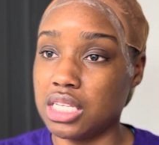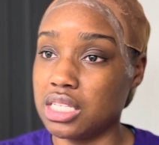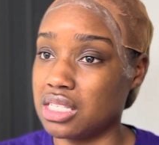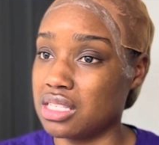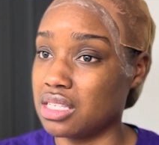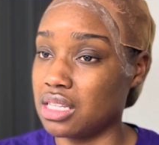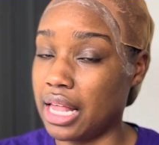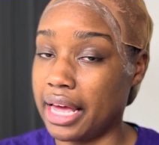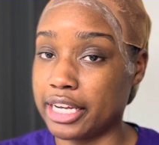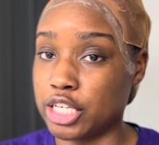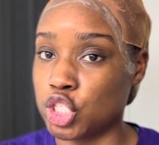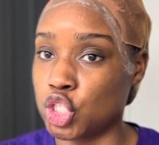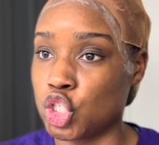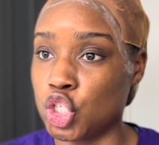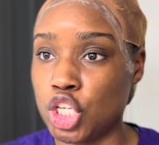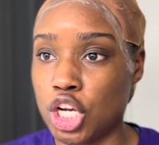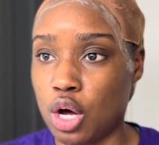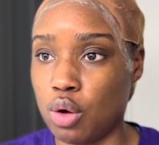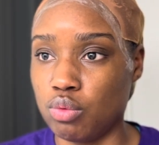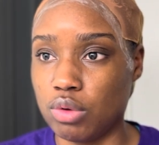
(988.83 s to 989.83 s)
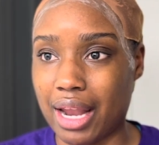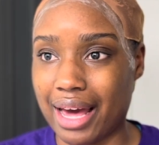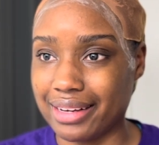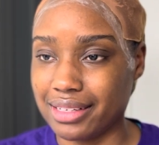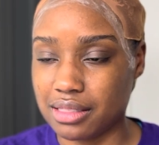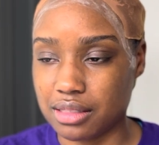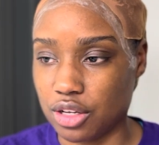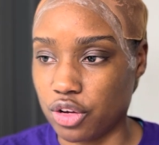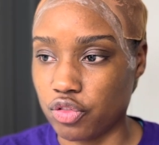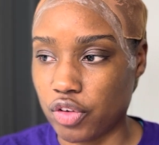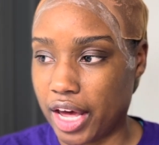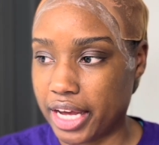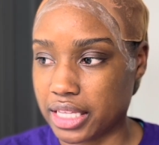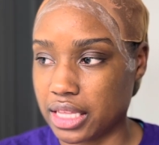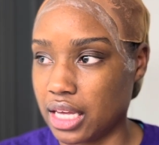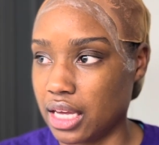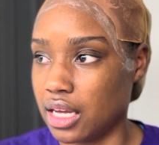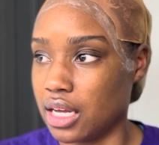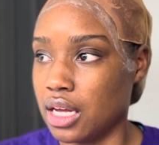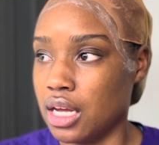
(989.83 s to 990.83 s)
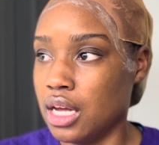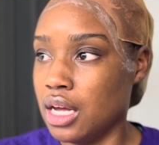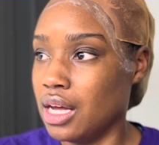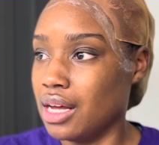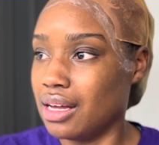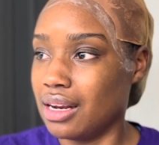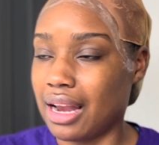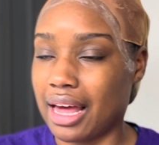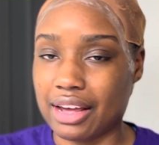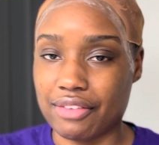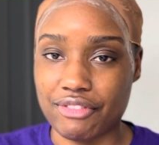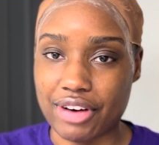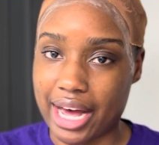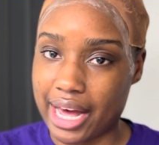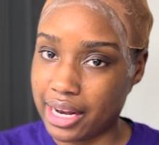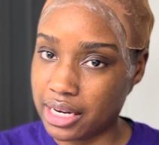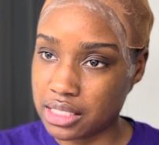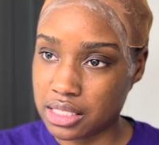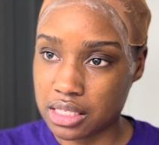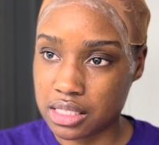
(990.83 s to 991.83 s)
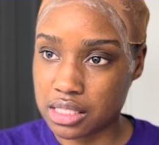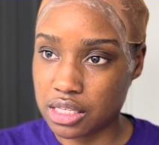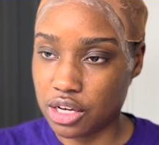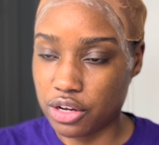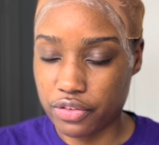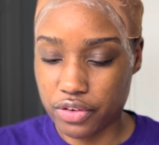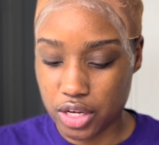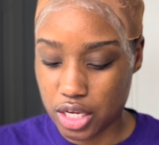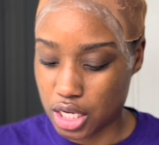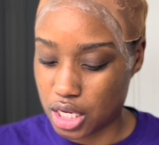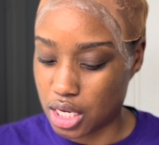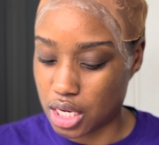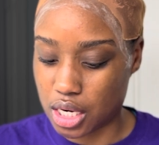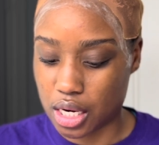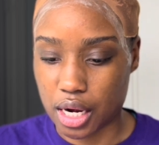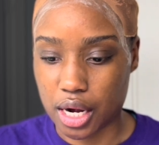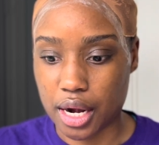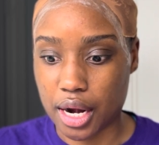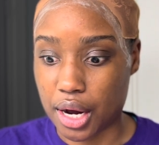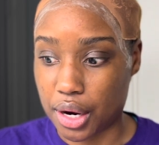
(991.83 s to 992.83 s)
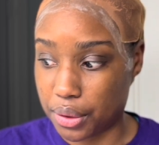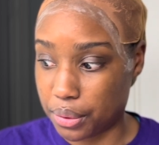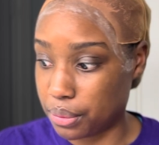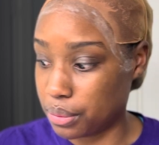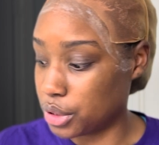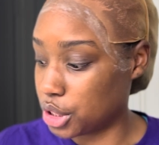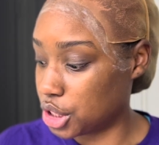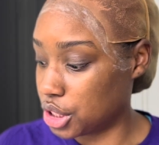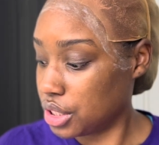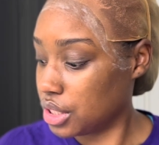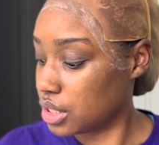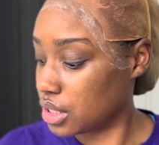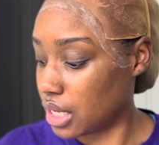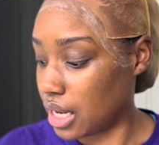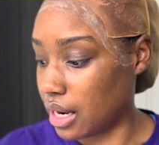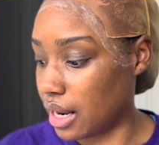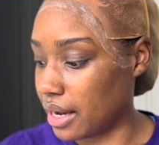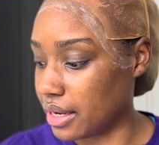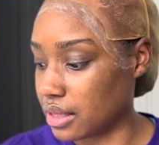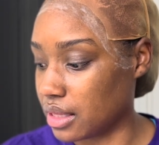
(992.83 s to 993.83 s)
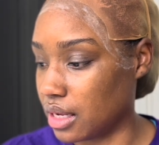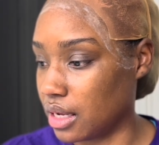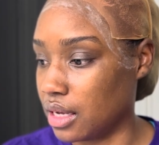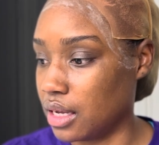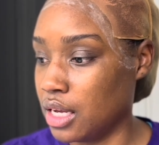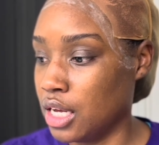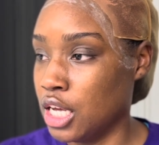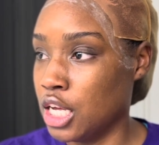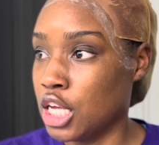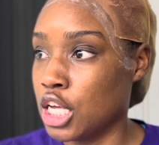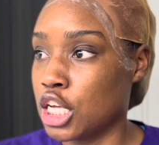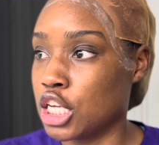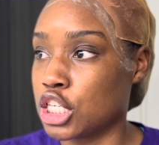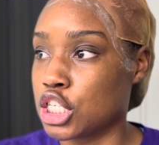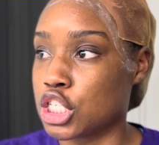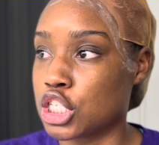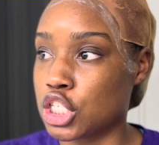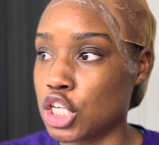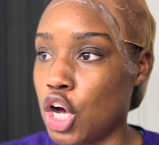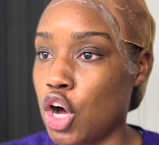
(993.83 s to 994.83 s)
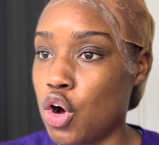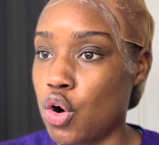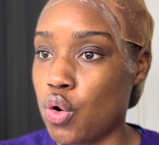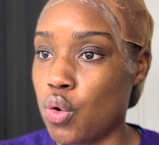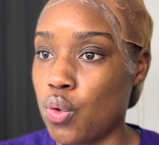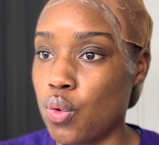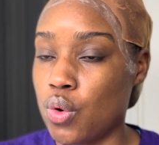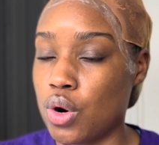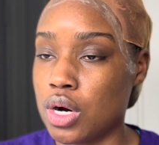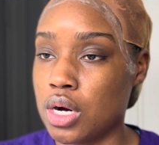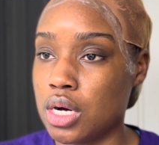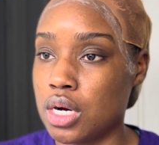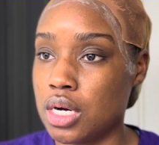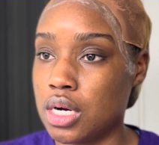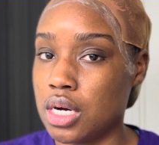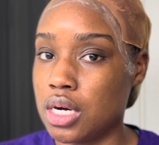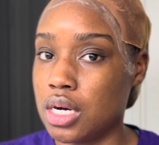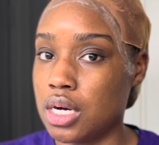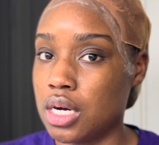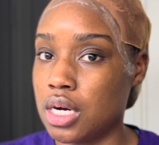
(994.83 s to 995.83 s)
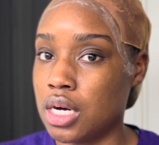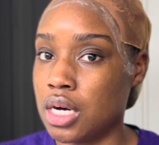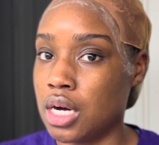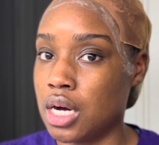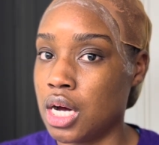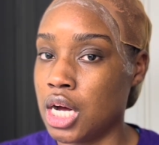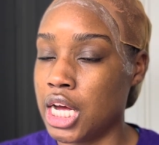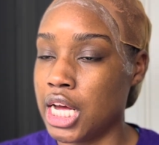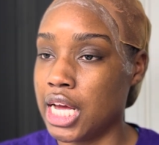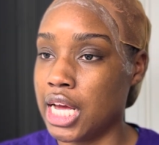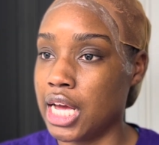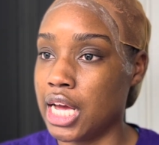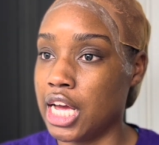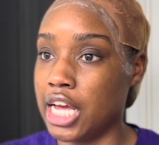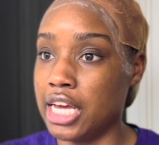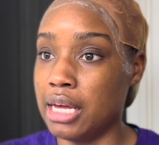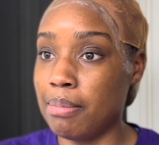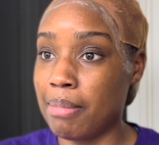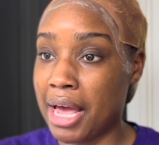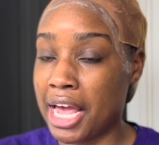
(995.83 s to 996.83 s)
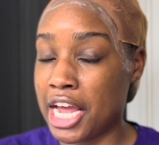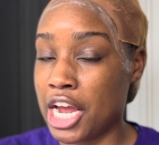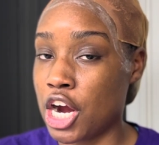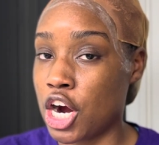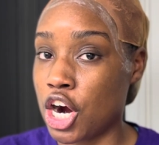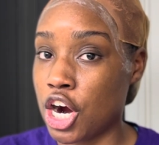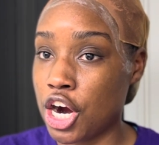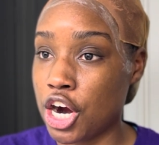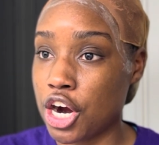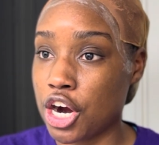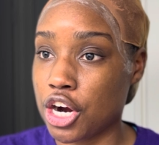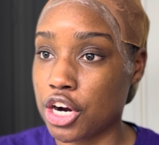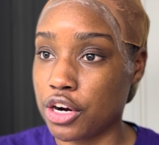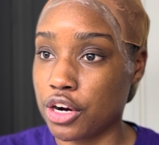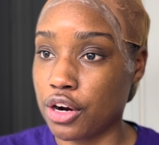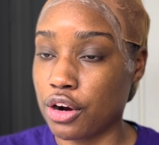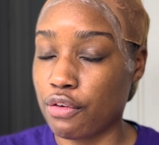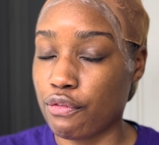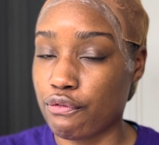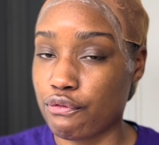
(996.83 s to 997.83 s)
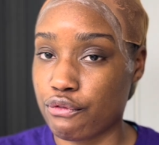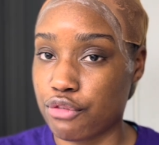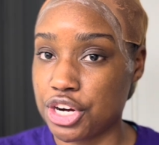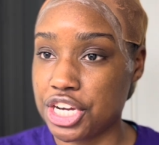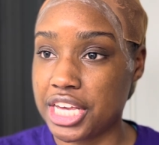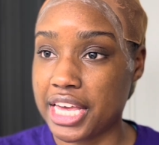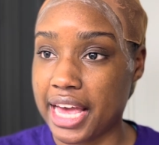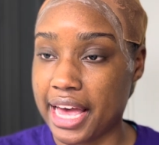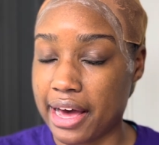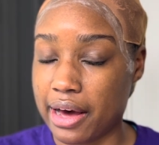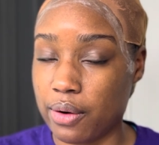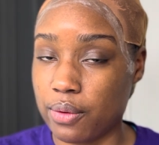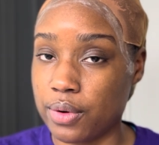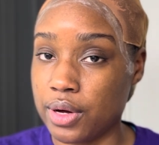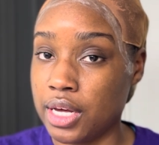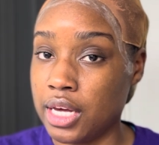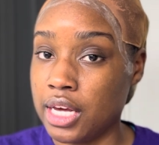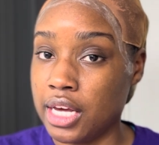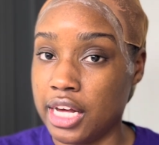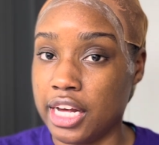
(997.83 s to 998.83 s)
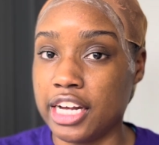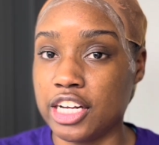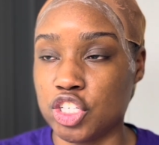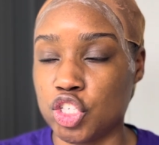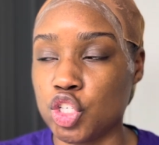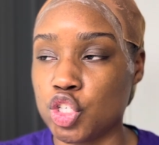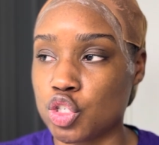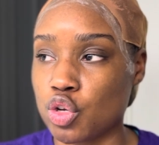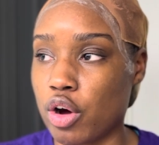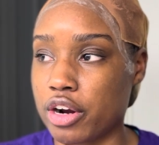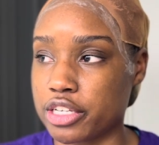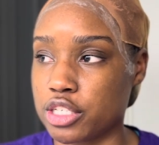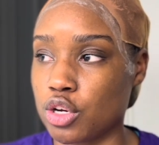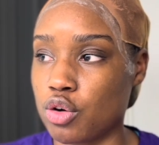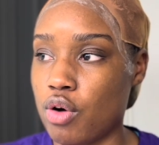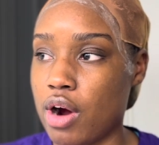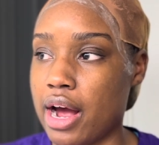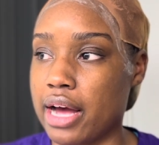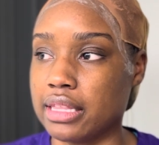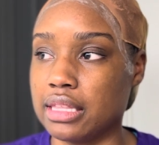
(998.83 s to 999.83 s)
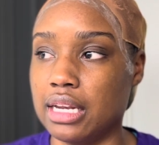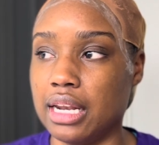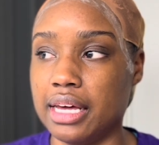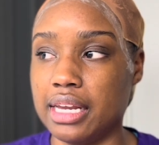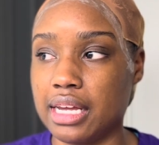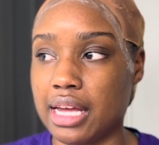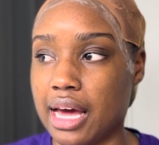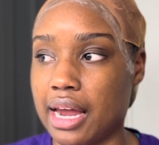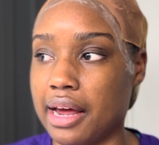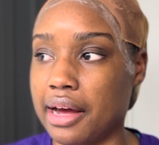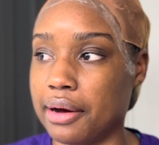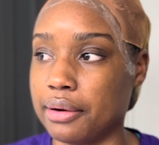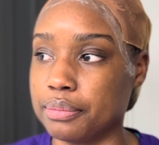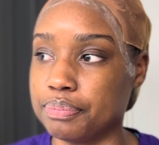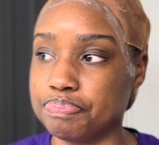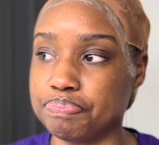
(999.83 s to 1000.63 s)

like stuff like that. Like violence and stuff. No, she does not like that. So it made her freak out, and she started to cry. The lady got out,